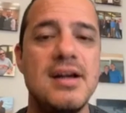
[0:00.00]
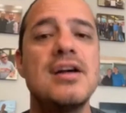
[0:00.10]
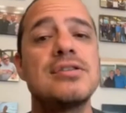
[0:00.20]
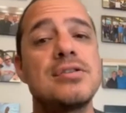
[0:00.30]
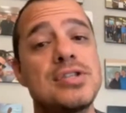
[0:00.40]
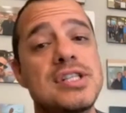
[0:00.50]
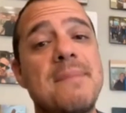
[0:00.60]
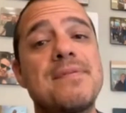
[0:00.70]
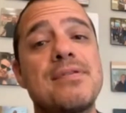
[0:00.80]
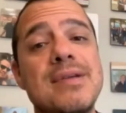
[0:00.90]
So step
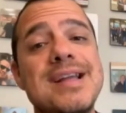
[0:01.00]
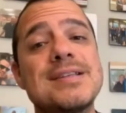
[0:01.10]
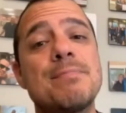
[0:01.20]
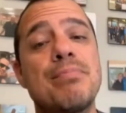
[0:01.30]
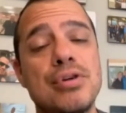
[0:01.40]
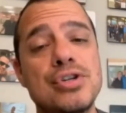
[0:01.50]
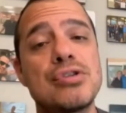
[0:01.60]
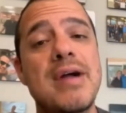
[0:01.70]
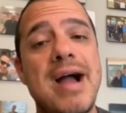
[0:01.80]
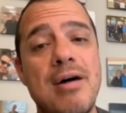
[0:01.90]
3 is put
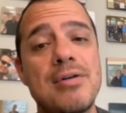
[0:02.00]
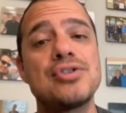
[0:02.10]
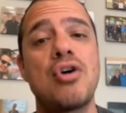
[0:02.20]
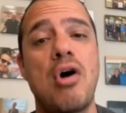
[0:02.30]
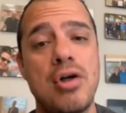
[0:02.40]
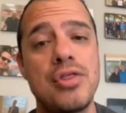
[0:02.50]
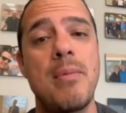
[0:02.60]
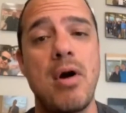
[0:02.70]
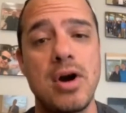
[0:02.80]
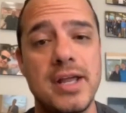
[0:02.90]
your house on the
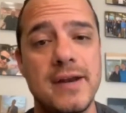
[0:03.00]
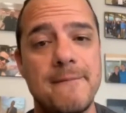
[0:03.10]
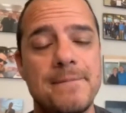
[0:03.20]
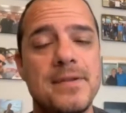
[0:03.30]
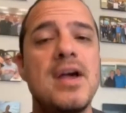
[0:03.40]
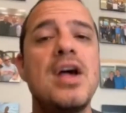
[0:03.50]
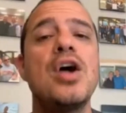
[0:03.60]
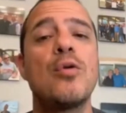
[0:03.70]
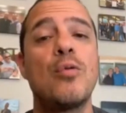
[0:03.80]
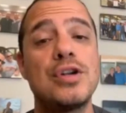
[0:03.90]
market.
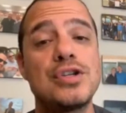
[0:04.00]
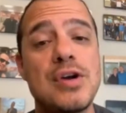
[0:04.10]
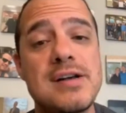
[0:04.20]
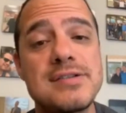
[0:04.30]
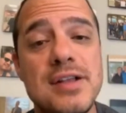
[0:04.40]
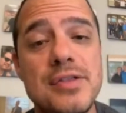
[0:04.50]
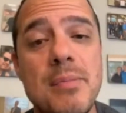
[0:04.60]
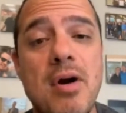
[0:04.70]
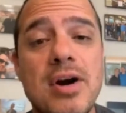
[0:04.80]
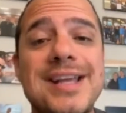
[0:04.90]
Once your house is on the
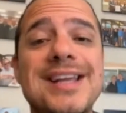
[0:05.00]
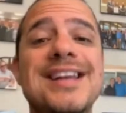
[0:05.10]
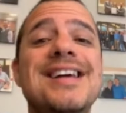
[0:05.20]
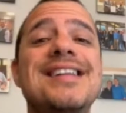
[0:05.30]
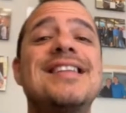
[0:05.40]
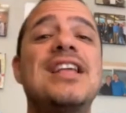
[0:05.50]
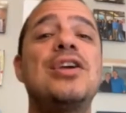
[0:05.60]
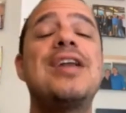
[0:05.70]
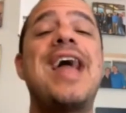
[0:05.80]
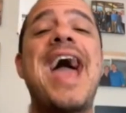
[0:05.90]
market, then you
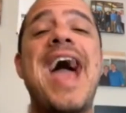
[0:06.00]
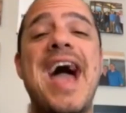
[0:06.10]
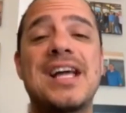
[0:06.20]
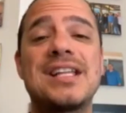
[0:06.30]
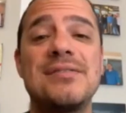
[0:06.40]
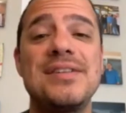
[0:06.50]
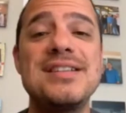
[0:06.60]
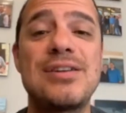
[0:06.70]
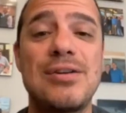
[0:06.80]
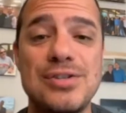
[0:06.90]
can actively
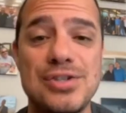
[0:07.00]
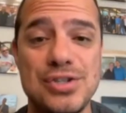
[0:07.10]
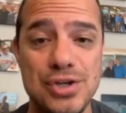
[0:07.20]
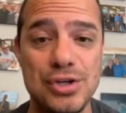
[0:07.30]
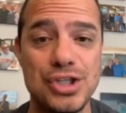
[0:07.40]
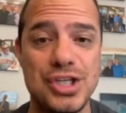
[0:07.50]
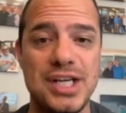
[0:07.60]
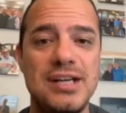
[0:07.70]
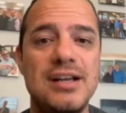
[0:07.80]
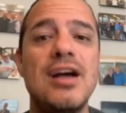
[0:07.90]
start
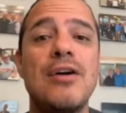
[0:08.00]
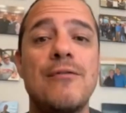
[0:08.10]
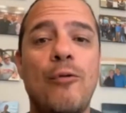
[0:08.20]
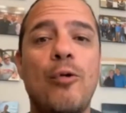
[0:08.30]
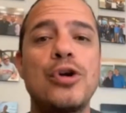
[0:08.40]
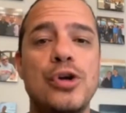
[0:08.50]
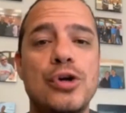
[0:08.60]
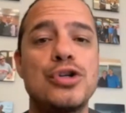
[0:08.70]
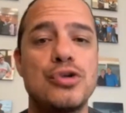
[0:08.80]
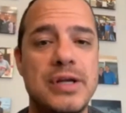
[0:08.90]
searching for your
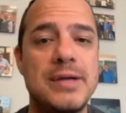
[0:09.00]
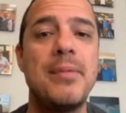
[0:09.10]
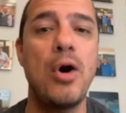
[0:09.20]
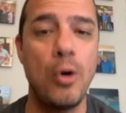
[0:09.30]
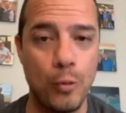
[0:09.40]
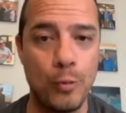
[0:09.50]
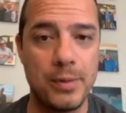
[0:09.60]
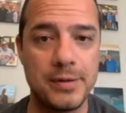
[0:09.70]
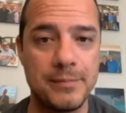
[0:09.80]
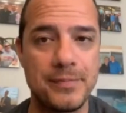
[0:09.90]
dream home.
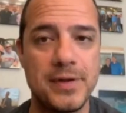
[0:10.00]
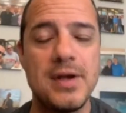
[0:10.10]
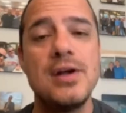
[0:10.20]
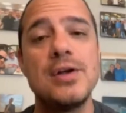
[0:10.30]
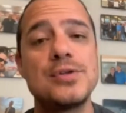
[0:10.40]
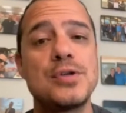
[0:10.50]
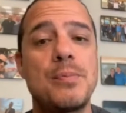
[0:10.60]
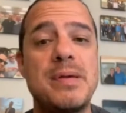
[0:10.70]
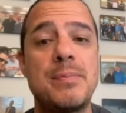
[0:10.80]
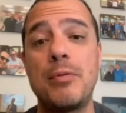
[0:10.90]
So
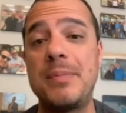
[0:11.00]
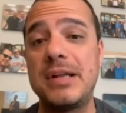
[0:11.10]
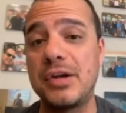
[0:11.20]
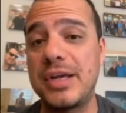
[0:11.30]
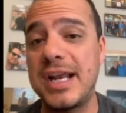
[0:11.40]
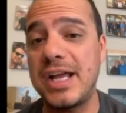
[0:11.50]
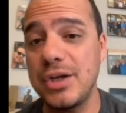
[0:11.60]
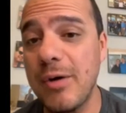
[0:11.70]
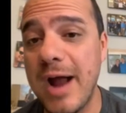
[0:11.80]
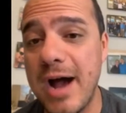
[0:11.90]
people will be looking at
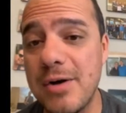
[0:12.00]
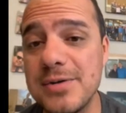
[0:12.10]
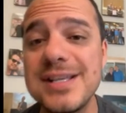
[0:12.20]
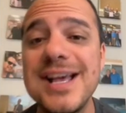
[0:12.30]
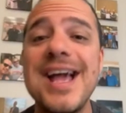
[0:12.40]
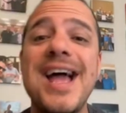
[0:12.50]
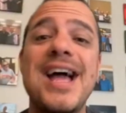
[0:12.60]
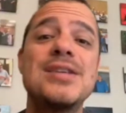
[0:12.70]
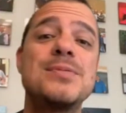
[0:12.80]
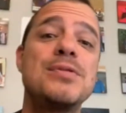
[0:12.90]
your house
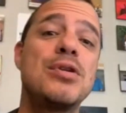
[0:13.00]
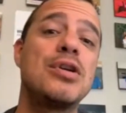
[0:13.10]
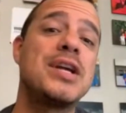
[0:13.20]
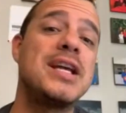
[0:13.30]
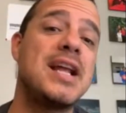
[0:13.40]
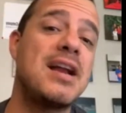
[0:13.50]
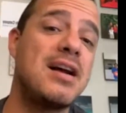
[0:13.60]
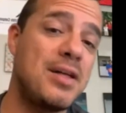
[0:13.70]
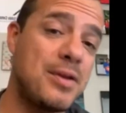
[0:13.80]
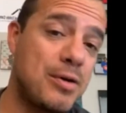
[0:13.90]
as you're looking at
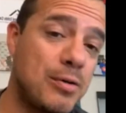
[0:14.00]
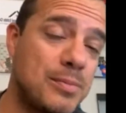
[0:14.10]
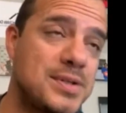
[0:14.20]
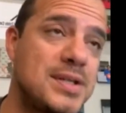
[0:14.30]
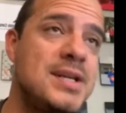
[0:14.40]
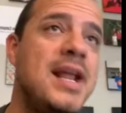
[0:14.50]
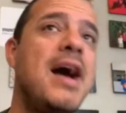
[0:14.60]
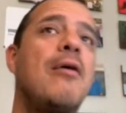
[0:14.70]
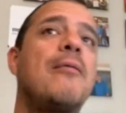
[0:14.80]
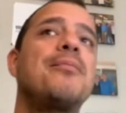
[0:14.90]
other homes. Now,